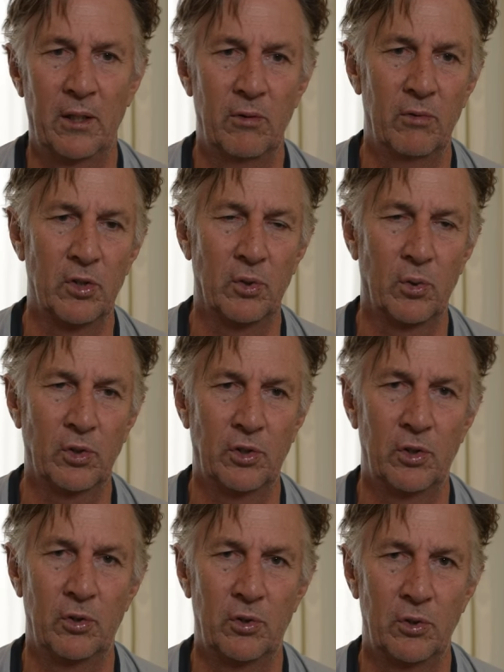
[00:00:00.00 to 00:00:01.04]
the
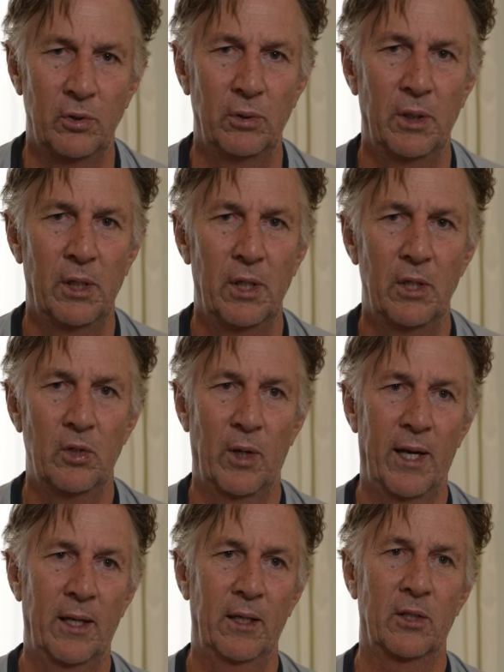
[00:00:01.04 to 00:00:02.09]
resources to
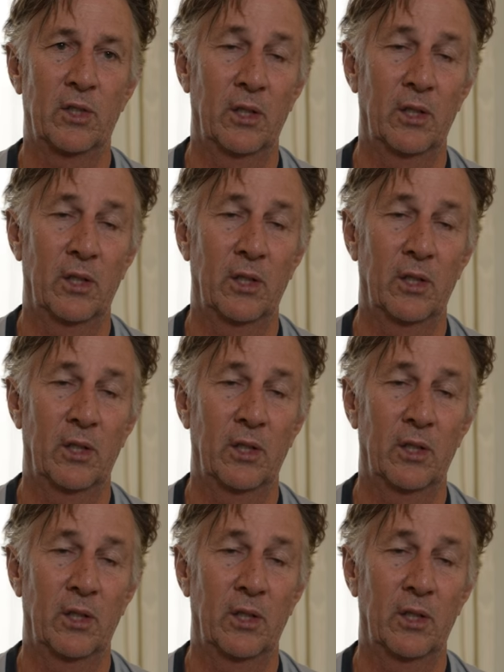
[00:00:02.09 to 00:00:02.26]
handle it.